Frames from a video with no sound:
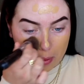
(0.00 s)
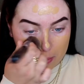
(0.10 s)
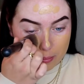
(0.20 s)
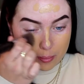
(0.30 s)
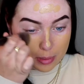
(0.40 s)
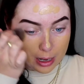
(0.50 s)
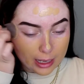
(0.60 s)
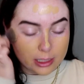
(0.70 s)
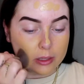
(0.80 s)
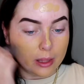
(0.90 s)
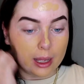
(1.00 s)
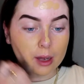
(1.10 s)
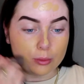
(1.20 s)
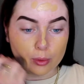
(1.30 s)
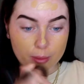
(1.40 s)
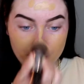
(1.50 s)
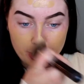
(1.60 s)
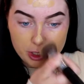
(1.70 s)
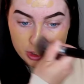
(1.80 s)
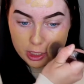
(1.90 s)
I'm blending that out with a
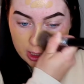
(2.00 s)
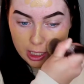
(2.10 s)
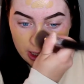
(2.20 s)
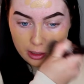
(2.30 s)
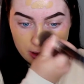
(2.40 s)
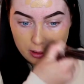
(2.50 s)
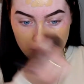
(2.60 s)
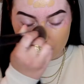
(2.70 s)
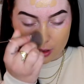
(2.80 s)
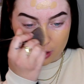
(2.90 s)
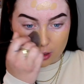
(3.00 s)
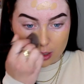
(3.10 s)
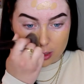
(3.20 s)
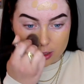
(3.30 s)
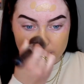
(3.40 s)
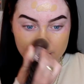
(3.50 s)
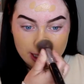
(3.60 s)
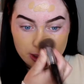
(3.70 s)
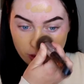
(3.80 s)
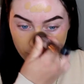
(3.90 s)
brush today
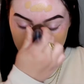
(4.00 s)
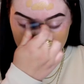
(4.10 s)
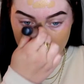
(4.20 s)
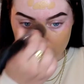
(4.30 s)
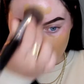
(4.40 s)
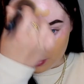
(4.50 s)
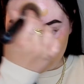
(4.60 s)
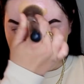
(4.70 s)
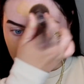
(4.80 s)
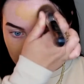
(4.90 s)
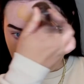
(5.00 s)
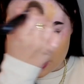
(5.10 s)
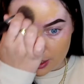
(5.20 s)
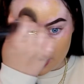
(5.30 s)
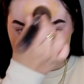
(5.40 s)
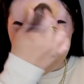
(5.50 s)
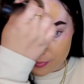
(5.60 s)
instead of my beauty blender.